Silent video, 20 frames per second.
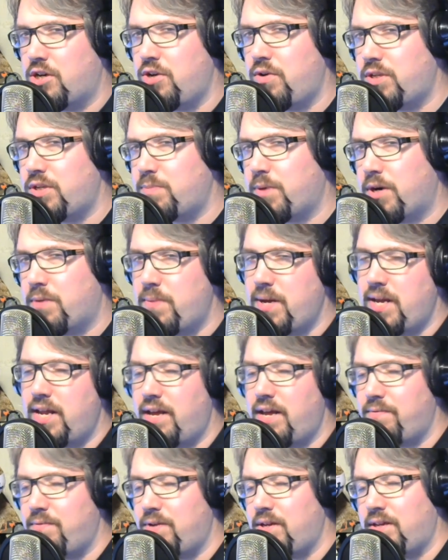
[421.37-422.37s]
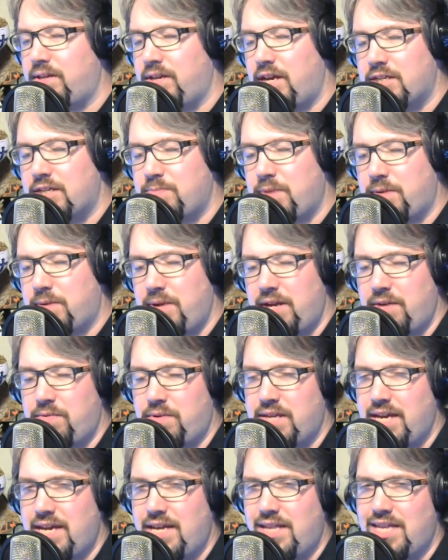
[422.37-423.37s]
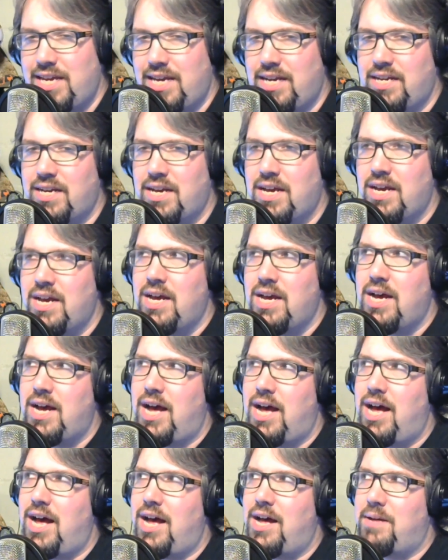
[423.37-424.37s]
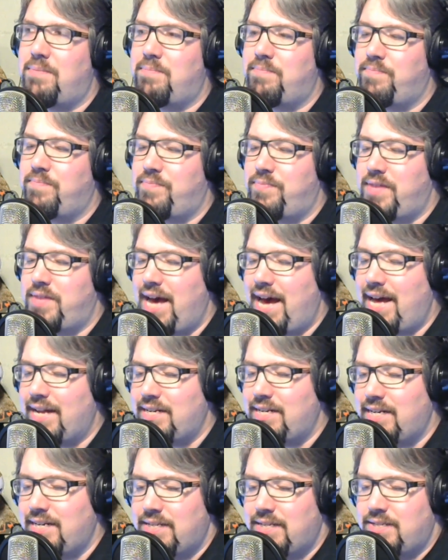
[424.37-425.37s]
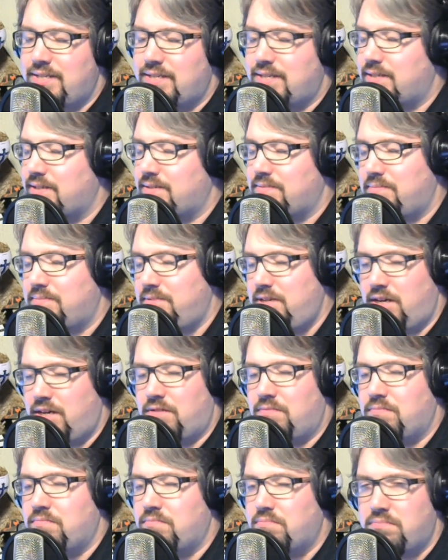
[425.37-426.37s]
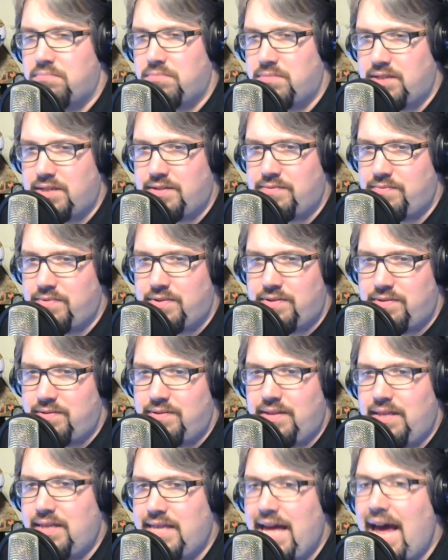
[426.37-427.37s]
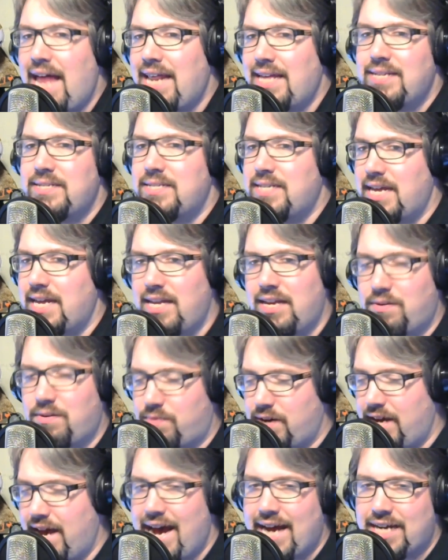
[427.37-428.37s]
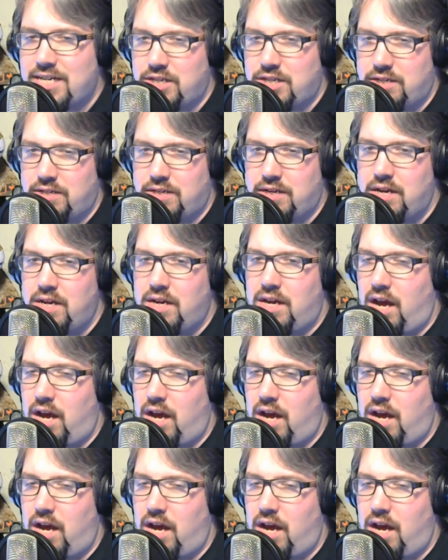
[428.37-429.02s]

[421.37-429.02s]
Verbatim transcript: Are you experimenting with experimenting with anything um, that is you know that is getting a reaction.